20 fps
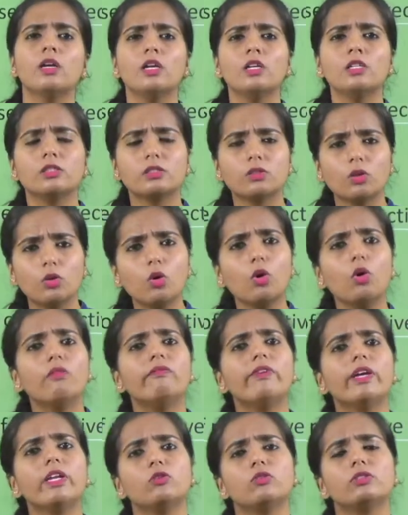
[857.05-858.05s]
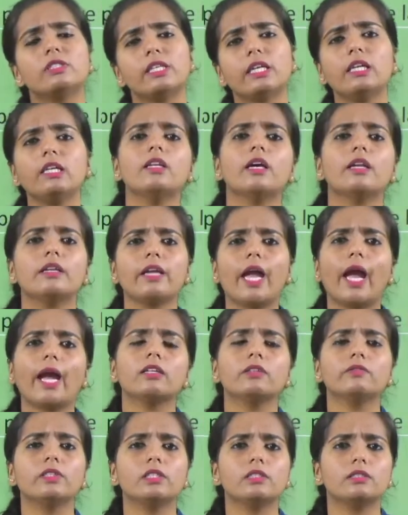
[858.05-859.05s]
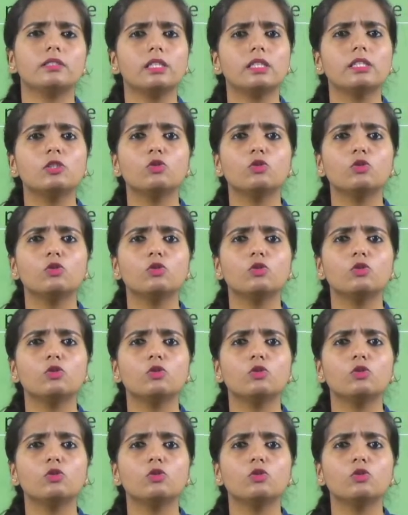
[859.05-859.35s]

So when you see in a reactivity series,